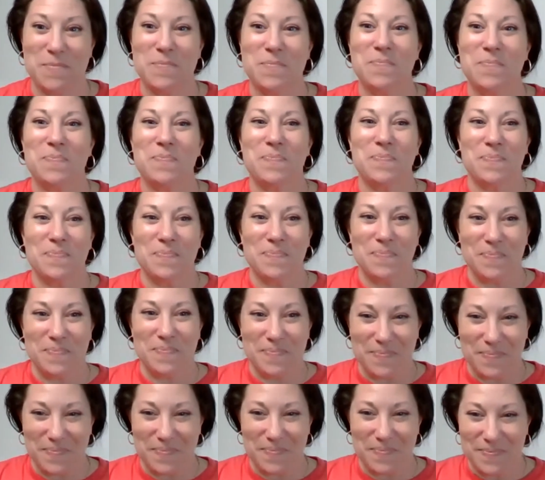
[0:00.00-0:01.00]

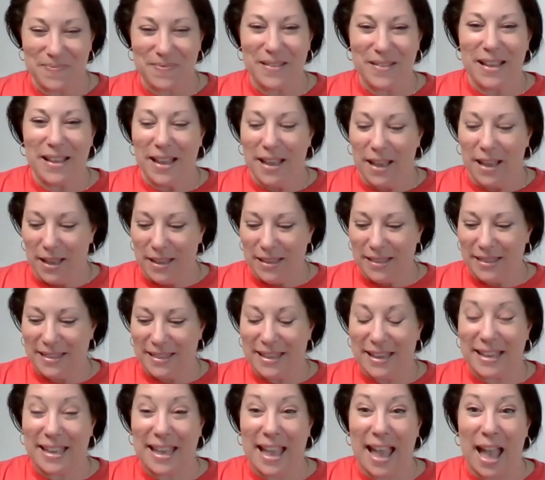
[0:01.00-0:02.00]
Yay.
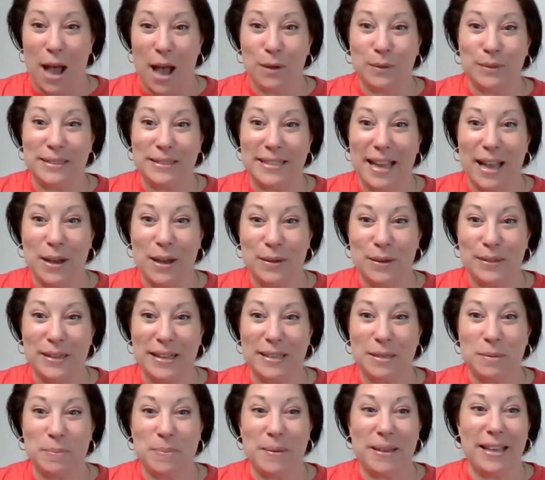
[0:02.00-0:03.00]
The countdown
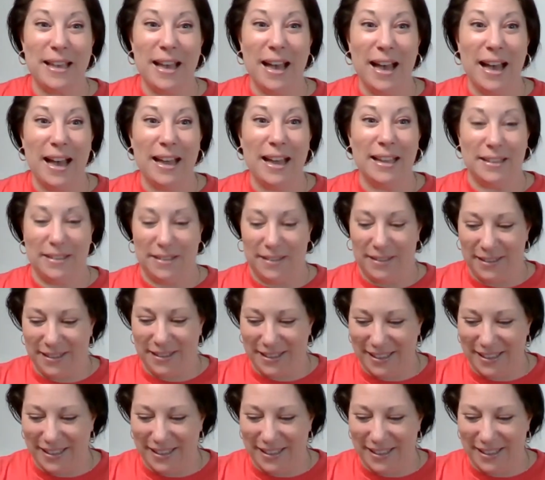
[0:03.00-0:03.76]
has begun.